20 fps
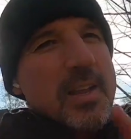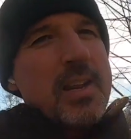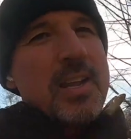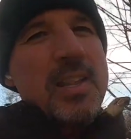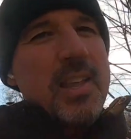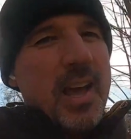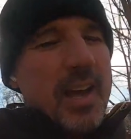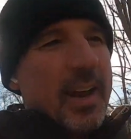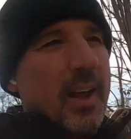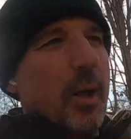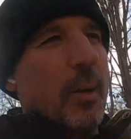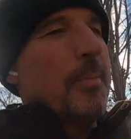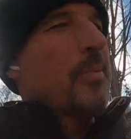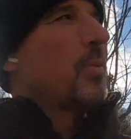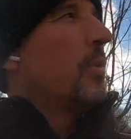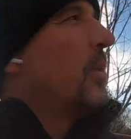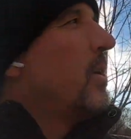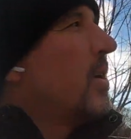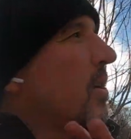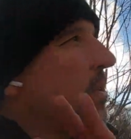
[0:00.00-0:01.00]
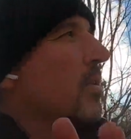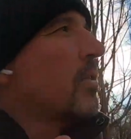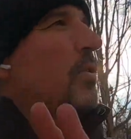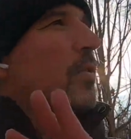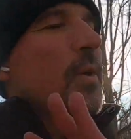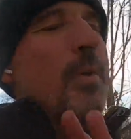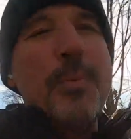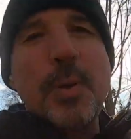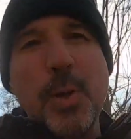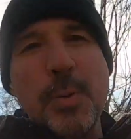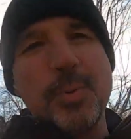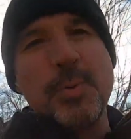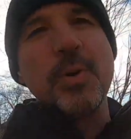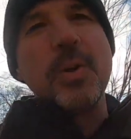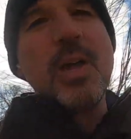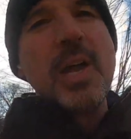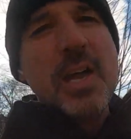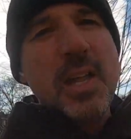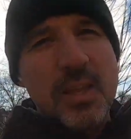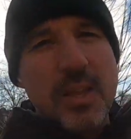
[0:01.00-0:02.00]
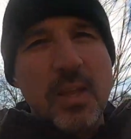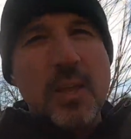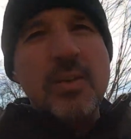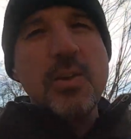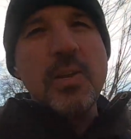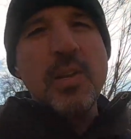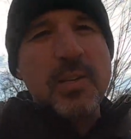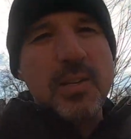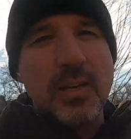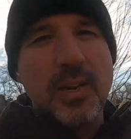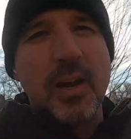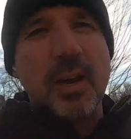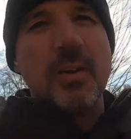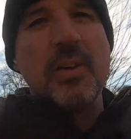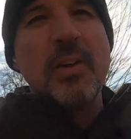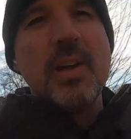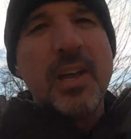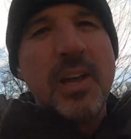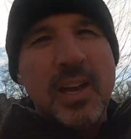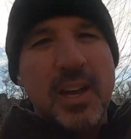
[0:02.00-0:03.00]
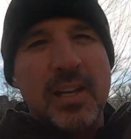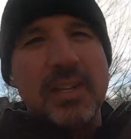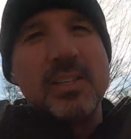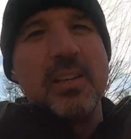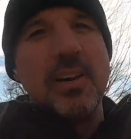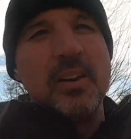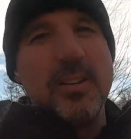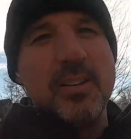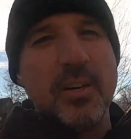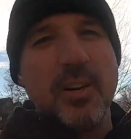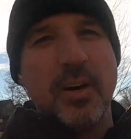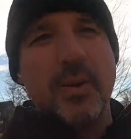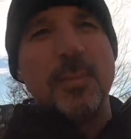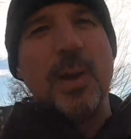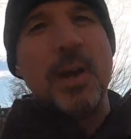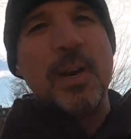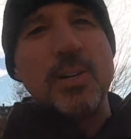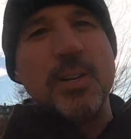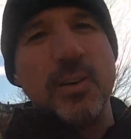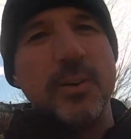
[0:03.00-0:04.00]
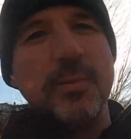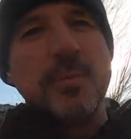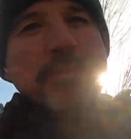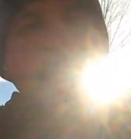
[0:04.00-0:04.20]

need that help. So here are the 3 people that you need to know as an engineering manager.